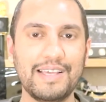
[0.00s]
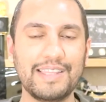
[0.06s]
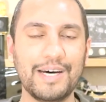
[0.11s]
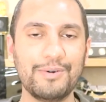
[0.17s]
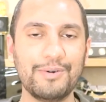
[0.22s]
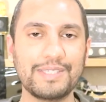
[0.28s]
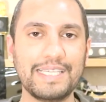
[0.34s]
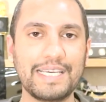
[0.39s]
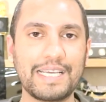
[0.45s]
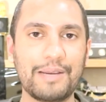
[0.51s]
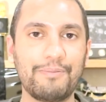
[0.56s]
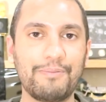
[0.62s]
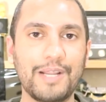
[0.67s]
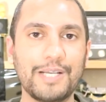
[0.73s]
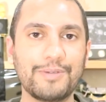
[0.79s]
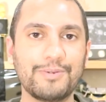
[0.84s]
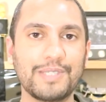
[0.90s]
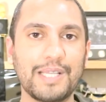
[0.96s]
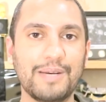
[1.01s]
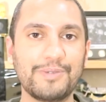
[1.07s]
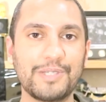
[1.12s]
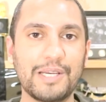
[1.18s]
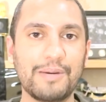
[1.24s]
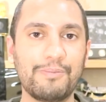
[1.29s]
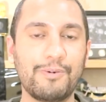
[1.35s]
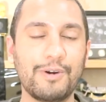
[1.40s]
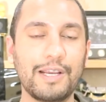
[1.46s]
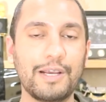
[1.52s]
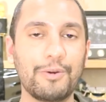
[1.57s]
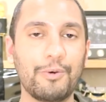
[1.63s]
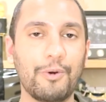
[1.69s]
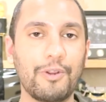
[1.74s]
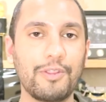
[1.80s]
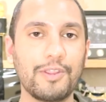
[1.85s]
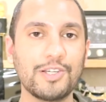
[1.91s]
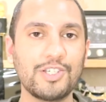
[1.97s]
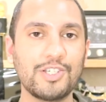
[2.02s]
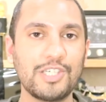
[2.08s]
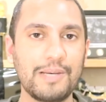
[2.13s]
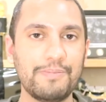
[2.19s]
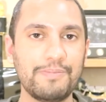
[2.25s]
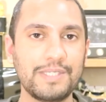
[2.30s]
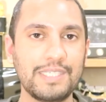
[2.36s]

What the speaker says: that was taking place was absolutely brilliant. All of the ship